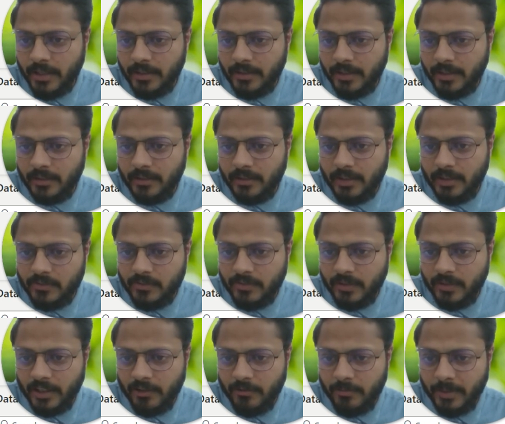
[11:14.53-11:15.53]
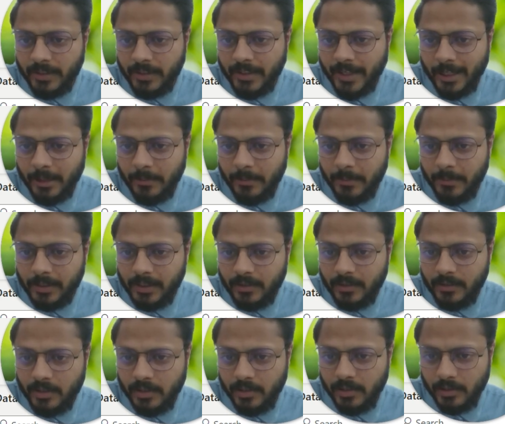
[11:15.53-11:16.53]
and then this will give me dynamically
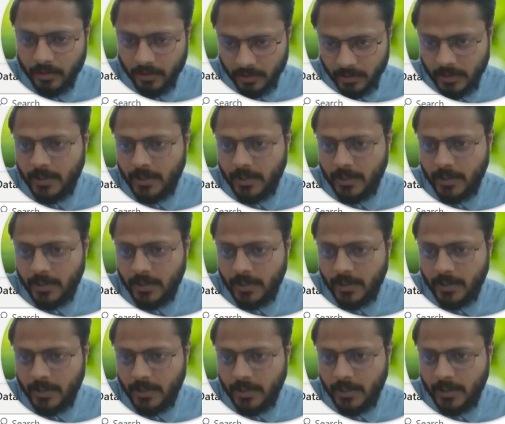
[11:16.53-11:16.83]
the year.